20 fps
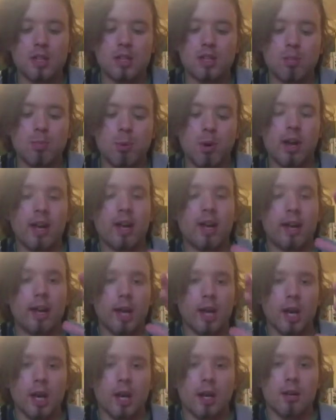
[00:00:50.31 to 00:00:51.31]

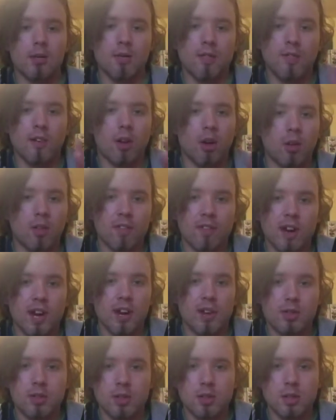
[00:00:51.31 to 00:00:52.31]
spring and fall
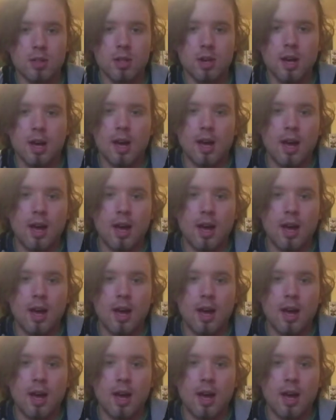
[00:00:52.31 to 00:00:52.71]
fragrance,